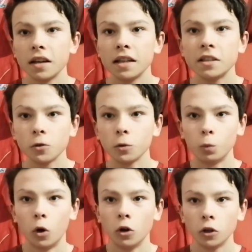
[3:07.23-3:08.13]
He
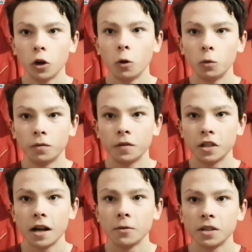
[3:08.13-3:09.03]
scored one goal for
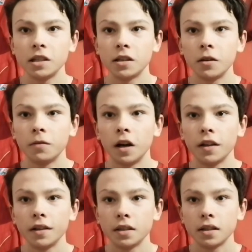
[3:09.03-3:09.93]
Chelsea so
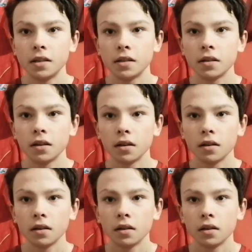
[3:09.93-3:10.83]
far this season.
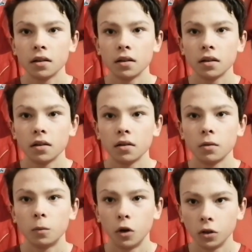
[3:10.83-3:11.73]

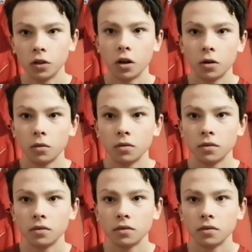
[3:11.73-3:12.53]
One goal.